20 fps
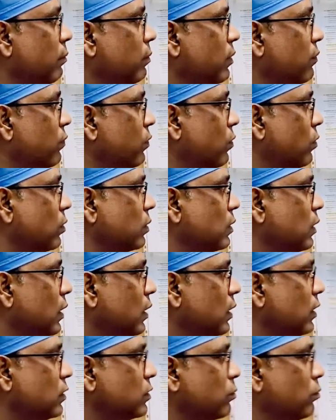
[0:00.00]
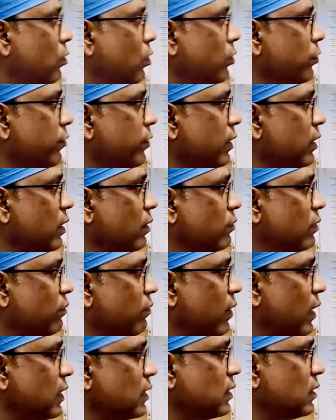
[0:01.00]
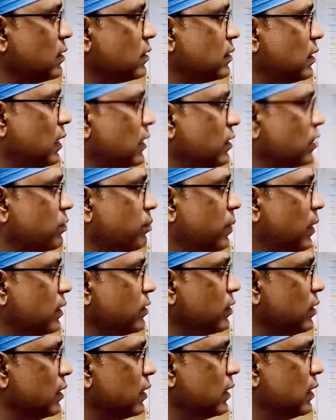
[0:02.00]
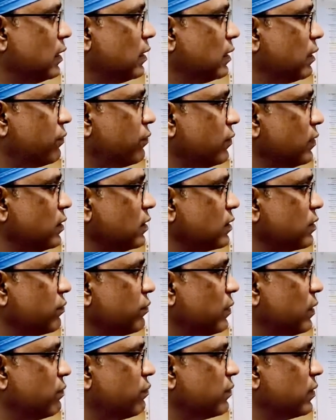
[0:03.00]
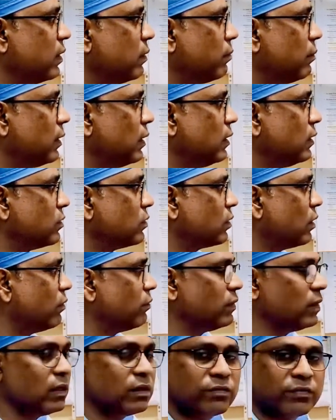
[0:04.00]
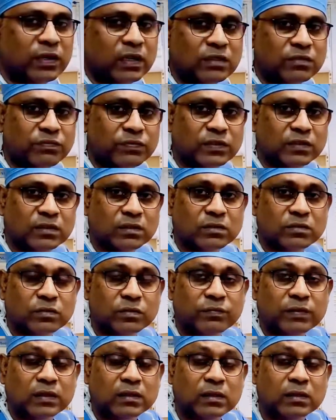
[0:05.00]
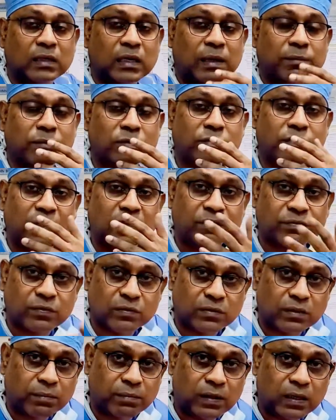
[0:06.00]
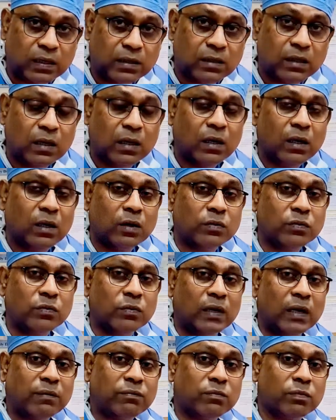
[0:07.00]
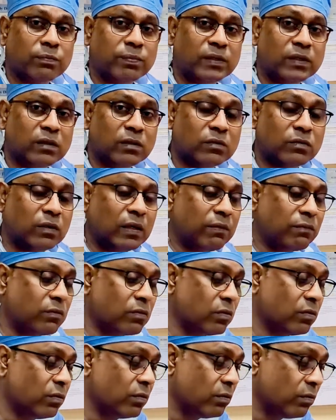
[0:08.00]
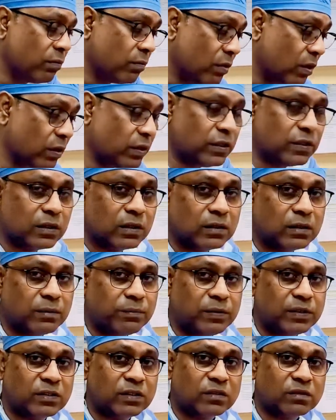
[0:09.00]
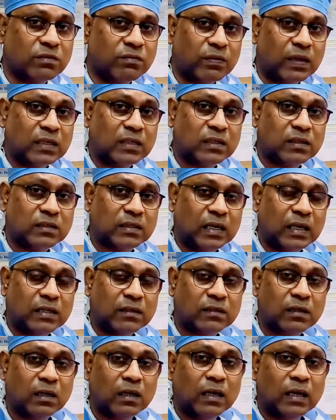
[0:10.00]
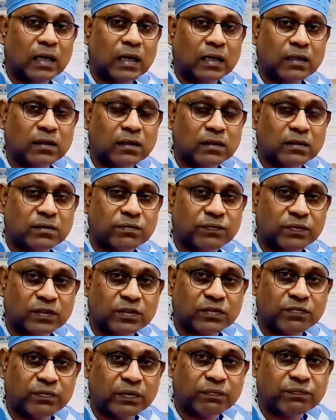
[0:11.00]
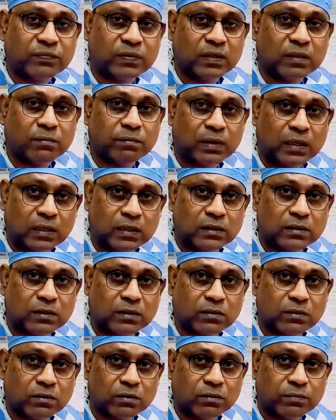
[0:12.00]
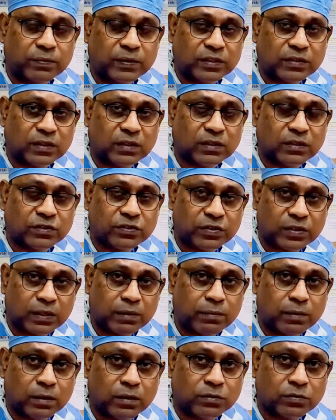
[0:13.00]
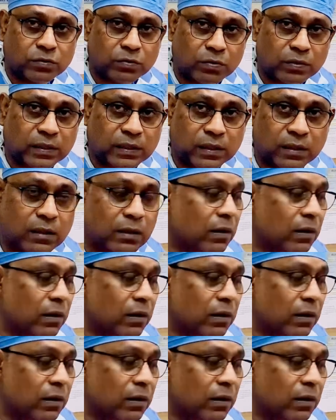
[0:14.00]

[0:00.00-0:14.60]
4 is monitoring of the vital sign, especially in the first 15 minutes of the transfusion. So when the time you transfuse the blood, you have to monitor the patient's vital signs at least first 15 minutes. So patient is stable, it's okay.